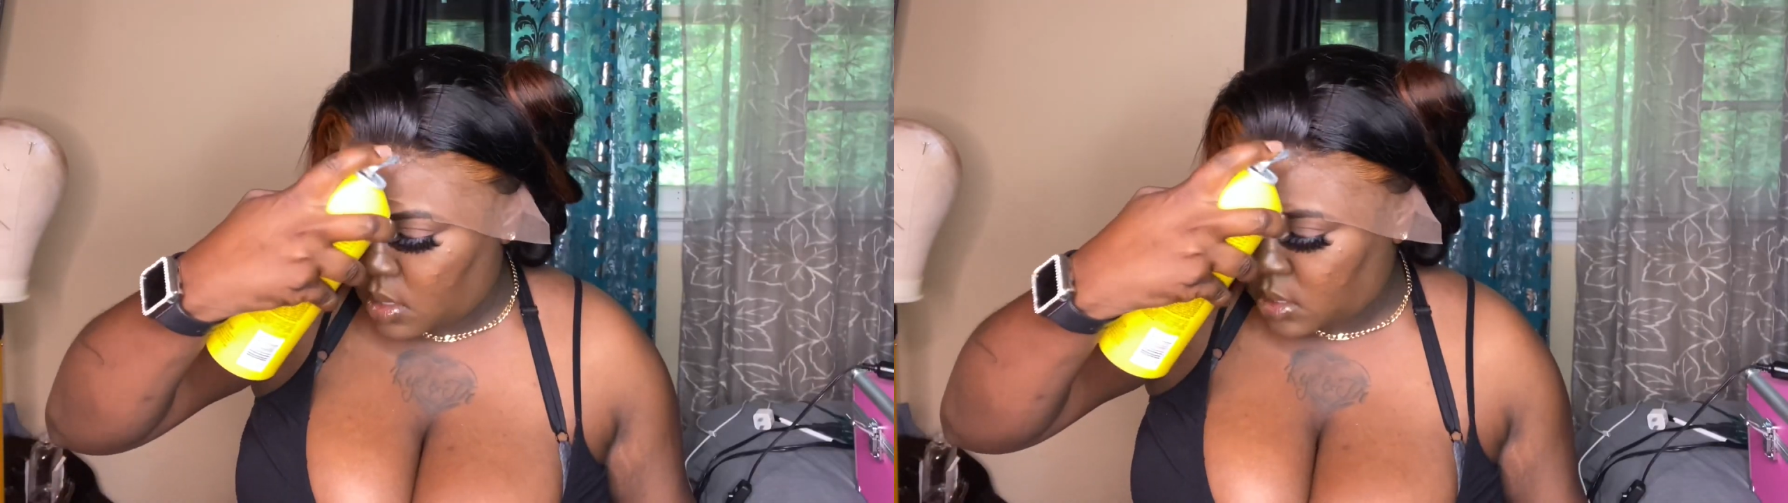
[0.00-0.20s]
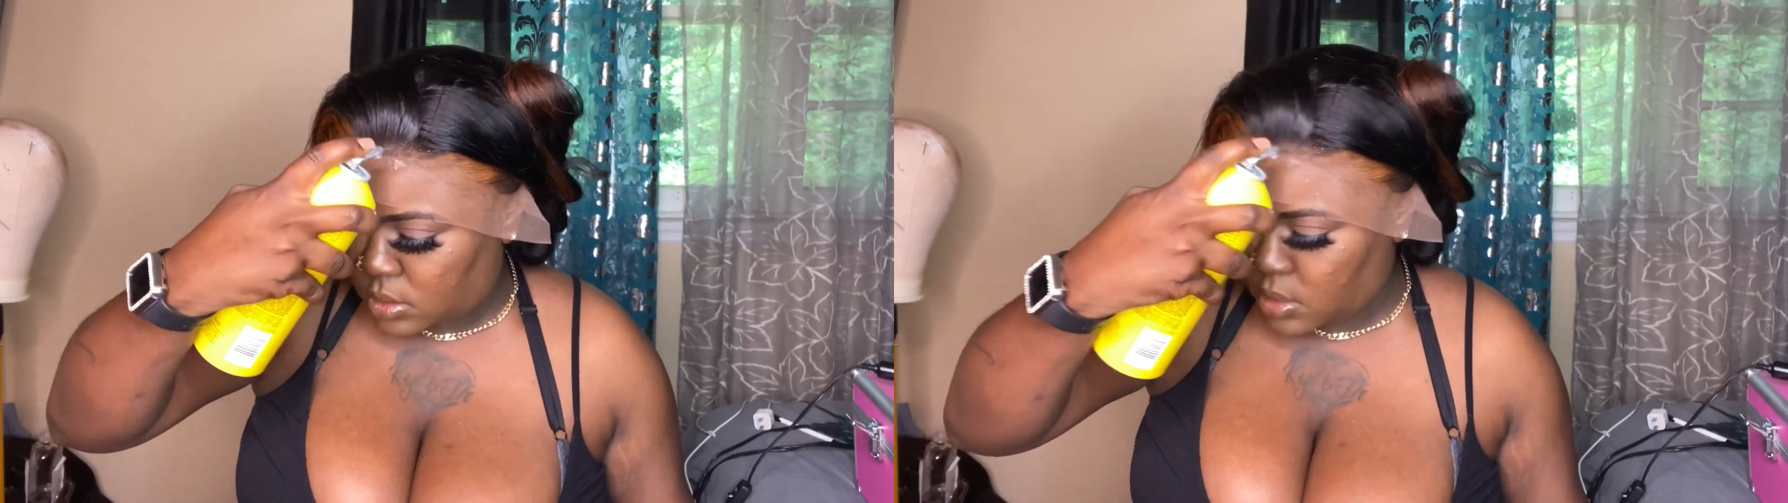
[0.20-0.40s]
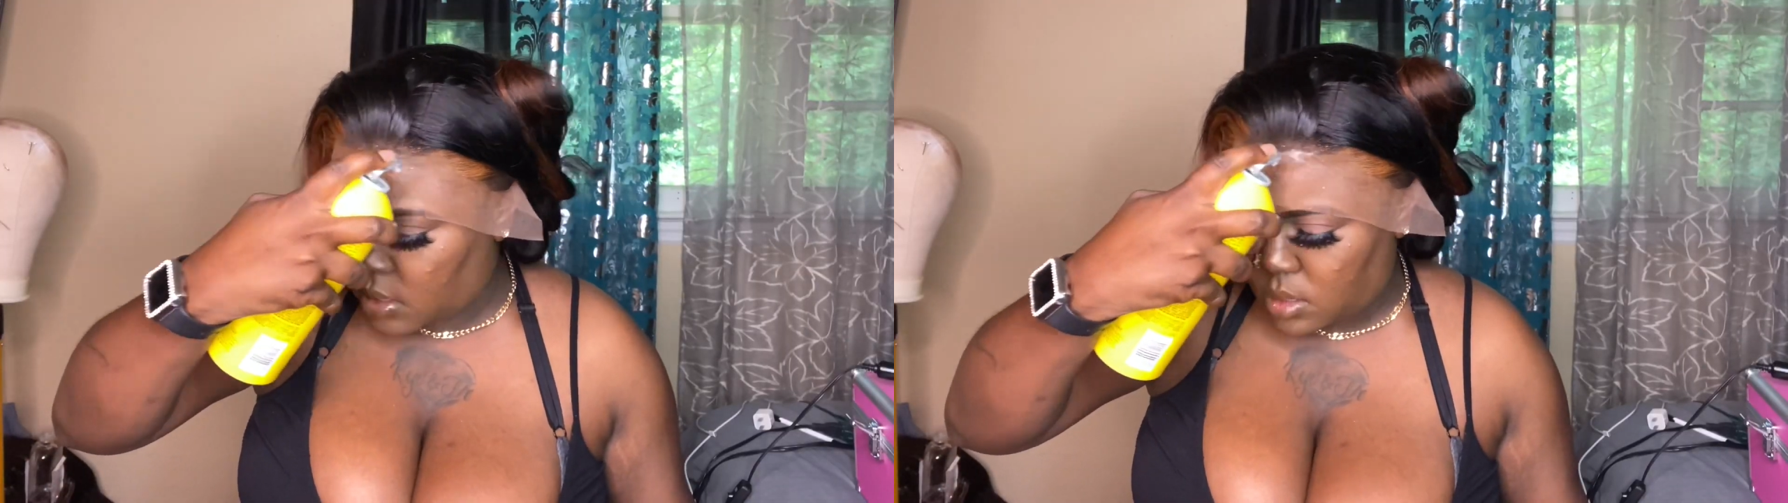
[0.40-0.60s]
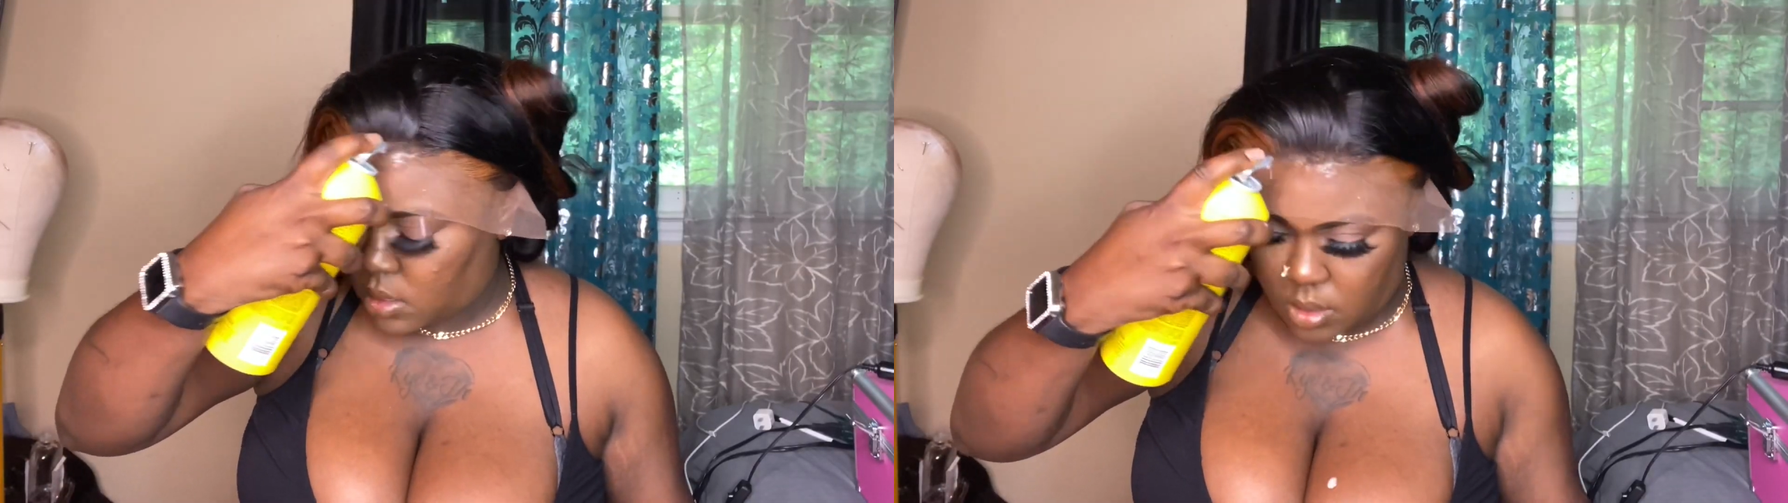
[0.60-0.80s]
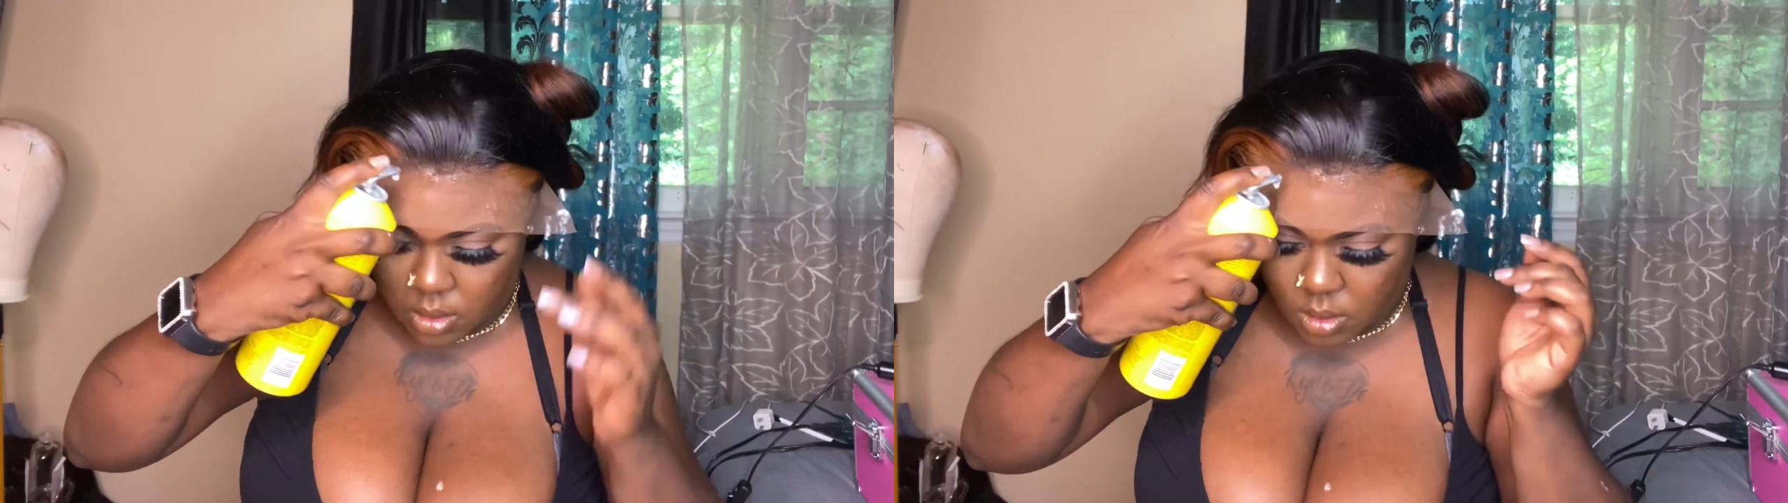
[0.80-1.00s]
Like, this is
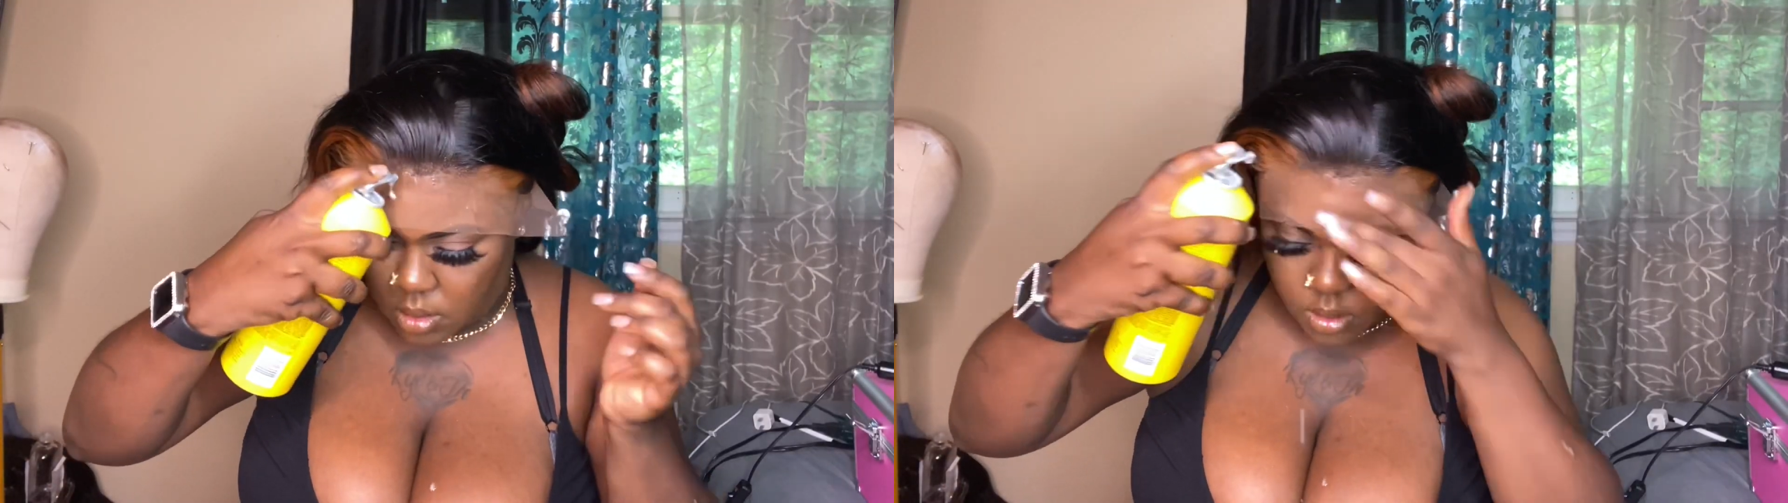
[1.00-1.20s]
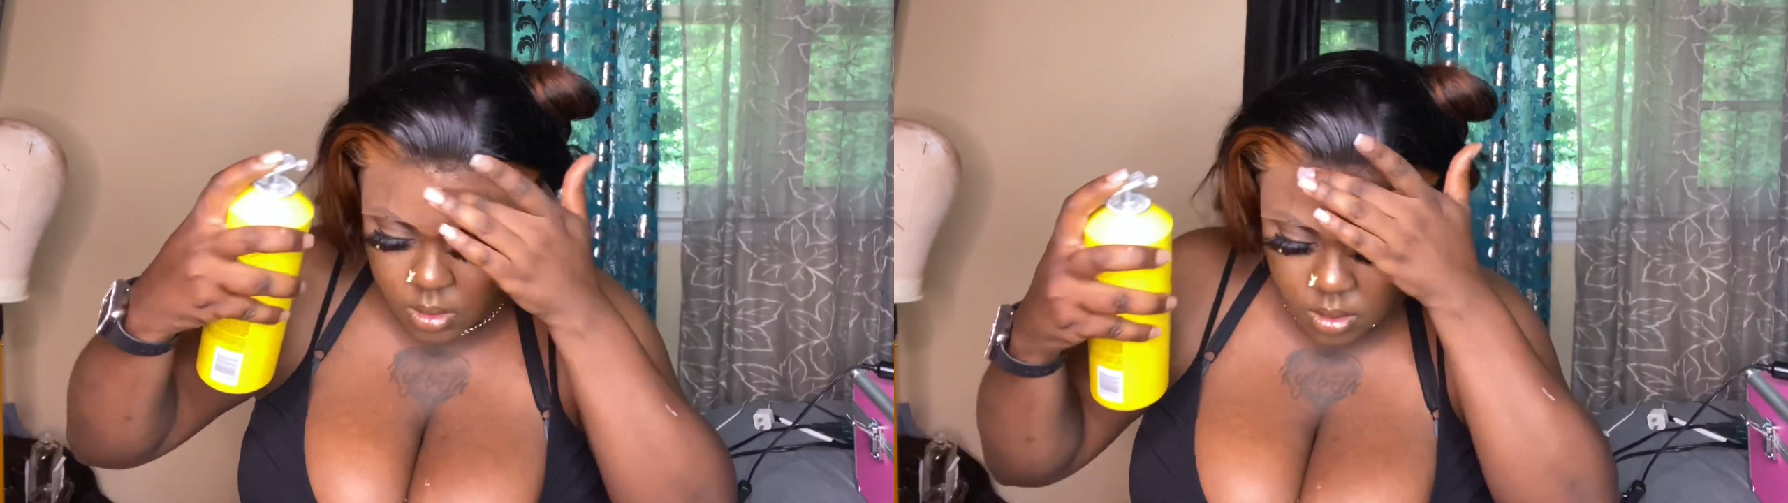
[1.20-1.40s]
another